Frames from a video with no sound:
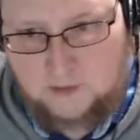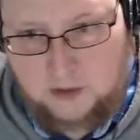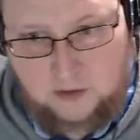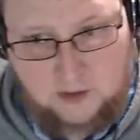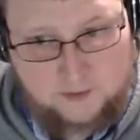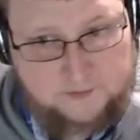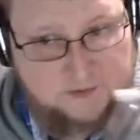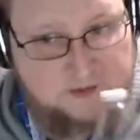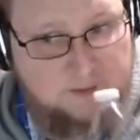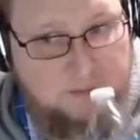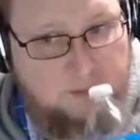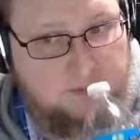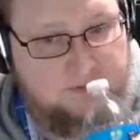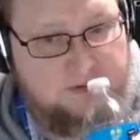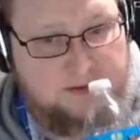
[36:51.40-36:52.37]
All right, just give
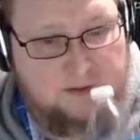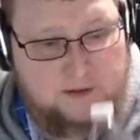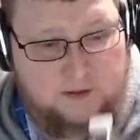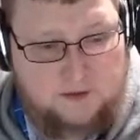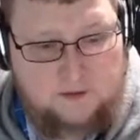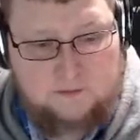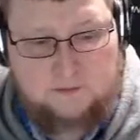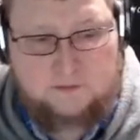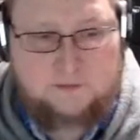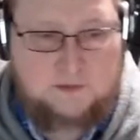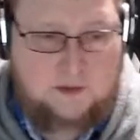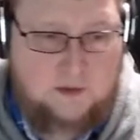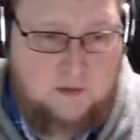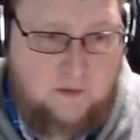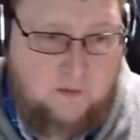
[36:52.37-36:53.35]
me 1 second here.
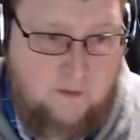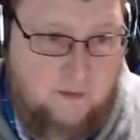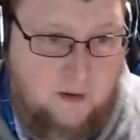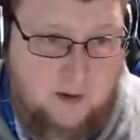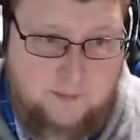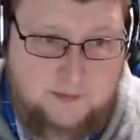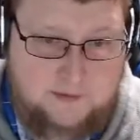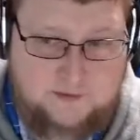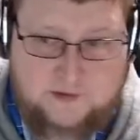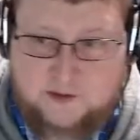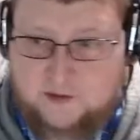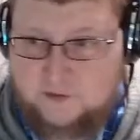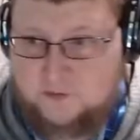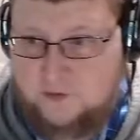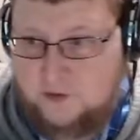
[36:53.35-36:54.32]
I'm going to take
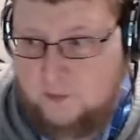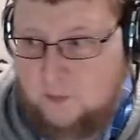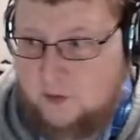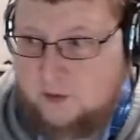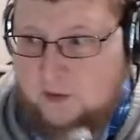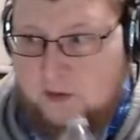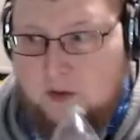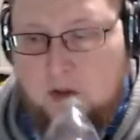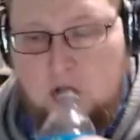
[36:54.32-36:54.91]
a drink of water.